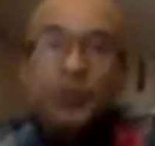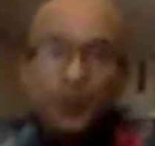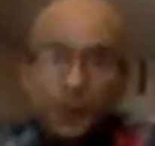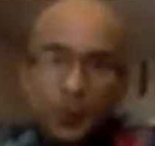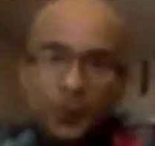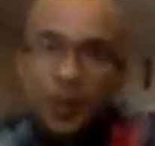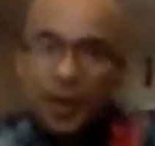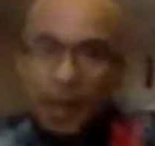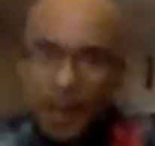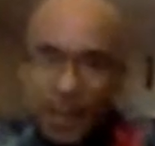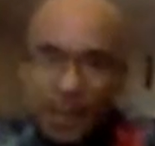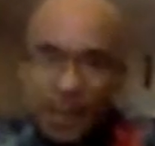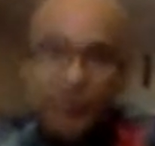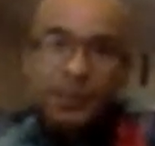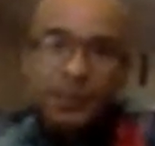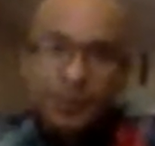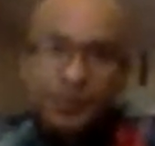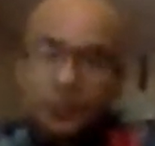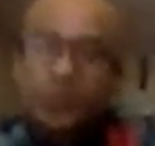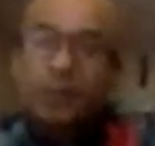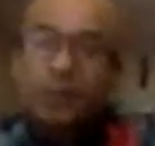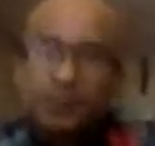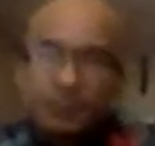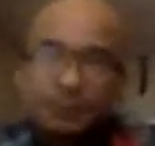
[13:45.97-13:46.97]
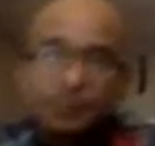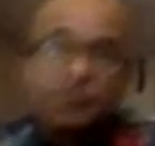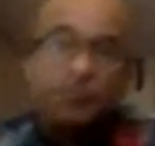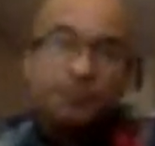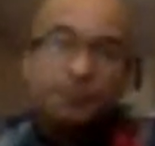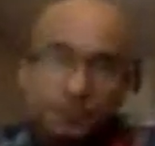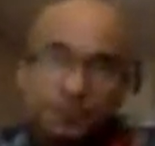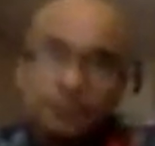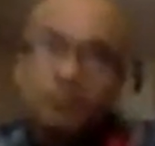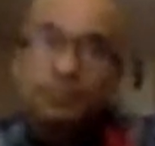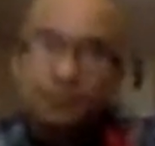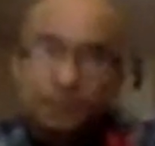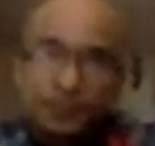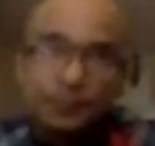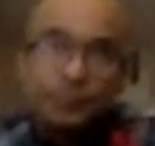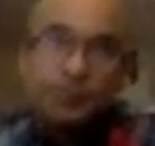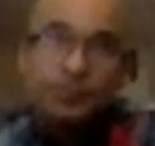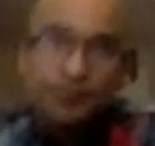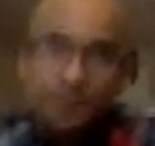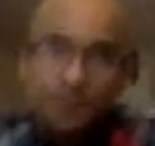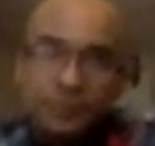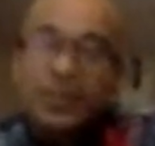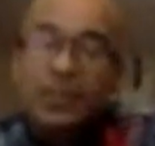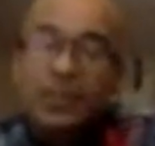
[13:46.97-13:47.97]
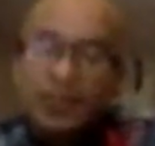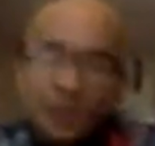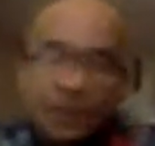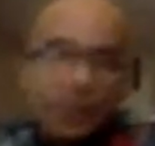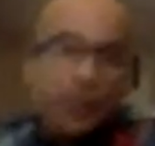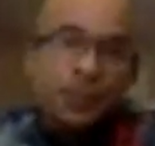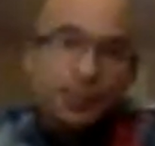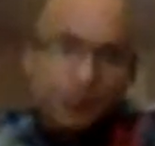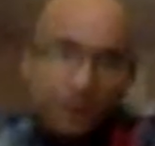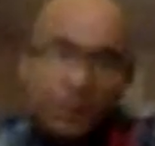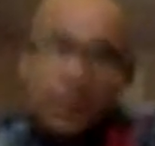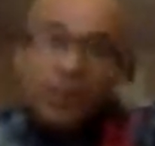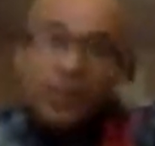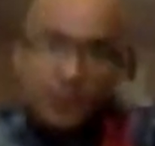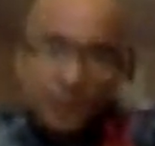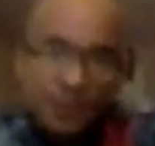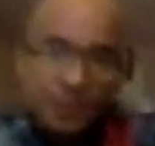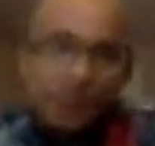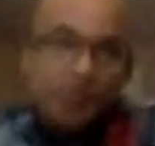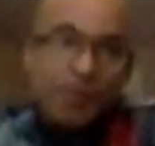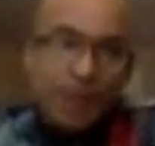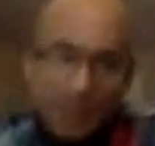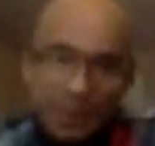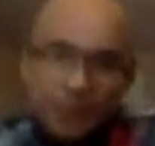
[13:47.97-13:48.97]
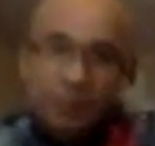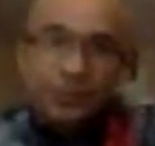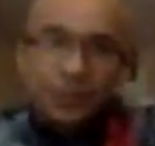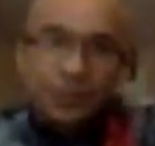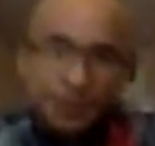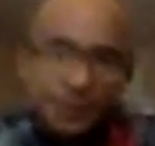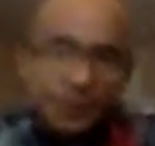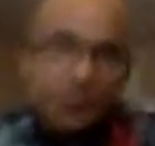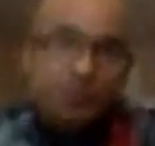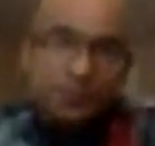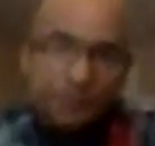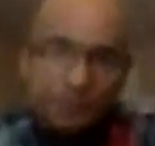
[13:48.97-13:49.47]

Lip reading: Why? Well, because metals,